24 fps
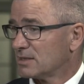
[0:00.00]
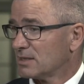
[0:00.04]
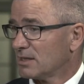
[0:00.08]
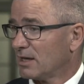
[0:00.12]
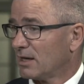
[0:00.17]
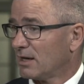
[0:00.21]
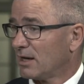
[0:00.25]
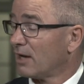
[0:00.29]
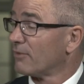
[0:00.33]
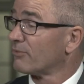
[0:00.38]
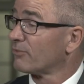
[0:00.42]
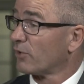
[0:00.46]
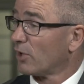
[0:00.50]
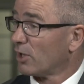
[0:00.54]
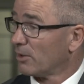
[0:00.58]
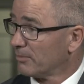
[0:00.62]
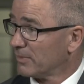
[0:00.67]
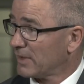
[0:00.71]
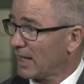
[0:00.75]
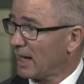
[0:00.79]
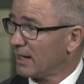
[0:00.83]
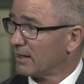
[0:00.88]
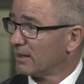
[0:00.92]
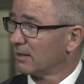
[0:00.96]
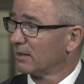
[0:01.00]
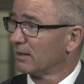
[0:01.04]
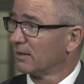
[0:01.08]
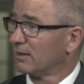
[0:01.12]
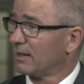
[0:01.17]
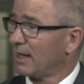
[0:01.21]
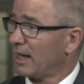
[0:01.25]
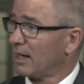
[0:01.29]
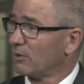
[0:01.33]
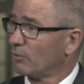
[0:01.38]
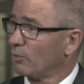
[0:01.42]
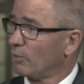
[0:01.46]
affirmed
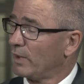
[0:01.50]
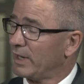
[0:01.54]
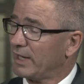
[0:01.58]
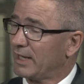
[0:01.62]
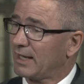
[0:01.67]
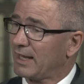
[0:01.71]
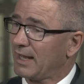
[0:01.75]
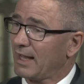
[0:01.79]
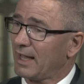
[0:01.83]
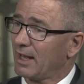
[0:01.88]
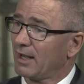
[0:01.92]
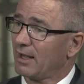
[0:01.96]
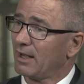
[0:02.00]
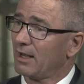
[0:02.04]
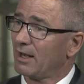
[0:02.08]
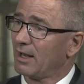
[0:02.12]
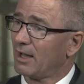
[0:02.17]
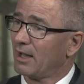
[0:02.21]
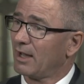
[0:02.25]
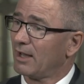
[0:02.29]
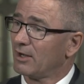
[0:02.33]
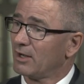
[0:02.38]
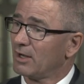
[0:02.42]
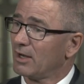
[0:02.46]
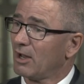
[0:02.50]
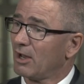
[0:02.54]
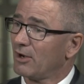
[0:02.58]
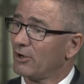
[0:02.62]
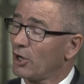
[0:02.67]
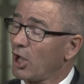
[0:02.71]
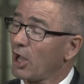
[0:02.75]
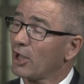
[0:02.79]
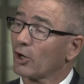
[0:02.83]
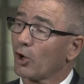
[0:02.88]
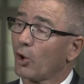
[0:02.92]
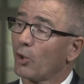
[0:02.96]
that we can
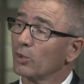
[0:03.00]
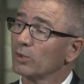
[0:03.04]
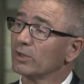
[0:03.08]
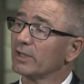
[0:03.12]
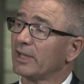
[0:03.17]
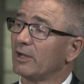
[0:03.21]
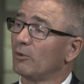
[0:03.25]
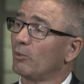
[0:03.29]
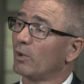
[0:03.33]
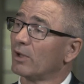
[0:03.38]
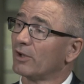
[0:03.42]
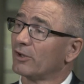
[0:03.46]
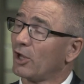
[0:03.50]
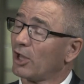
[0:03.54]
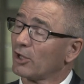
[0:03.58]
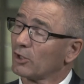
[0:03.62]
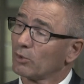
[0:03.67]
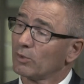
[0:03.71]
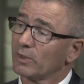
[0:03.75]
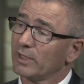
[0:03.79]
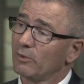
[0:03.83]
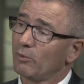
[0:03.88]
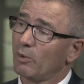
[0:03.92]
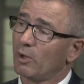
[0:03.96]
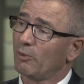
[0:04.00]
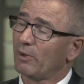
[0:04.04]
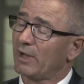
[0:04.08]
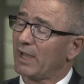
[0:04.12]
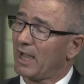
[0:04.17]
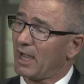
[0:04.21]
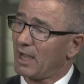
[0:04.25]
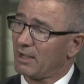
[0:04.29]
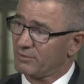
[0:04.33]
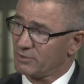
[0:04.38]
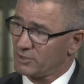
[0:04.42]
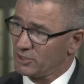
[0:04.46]
not only will we
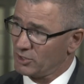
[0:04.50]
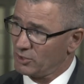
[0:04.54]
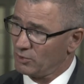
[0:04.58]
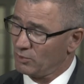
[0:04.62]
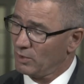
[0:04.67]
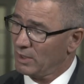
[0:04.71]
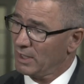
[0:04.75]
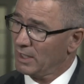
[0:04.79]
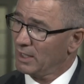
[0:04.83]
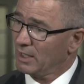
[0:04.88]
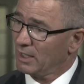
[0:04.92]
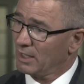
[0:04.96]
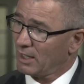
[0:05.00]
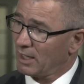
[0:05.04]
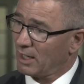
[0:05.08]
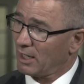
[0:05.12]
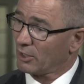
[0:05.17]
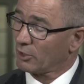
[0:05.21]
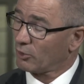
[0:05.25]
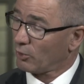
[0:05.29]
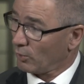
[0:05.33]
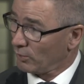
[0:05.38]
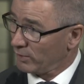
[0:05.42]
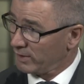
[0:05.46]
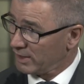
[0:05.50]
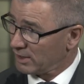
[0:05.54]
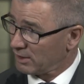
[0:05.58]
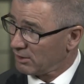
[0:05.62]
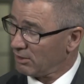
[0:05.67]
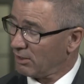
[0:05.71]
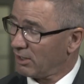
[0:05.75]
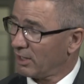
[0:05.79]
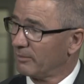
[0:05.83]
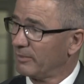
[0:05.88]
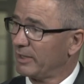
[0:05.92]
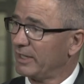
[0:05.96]
have to grow the
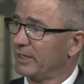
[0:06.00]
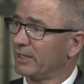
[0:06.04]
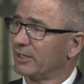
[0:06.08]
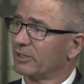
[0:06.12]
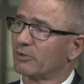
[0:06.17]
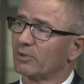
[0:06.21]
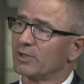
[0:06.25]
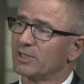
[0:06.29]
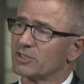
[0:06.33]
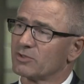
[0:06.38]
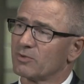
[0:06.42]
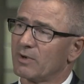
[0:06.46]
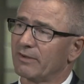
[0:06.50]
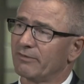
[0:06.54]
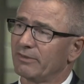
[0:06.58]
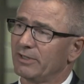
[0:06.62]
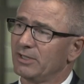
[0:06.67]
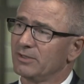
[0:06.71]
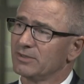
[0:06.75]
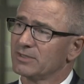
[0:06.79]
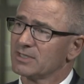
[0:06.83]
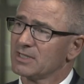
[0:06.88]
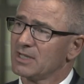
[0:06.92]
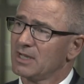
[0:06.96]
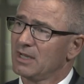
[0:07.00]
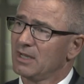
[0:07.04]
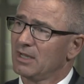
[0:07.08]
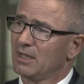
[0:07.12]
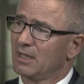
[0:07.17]
economy and increase revenues,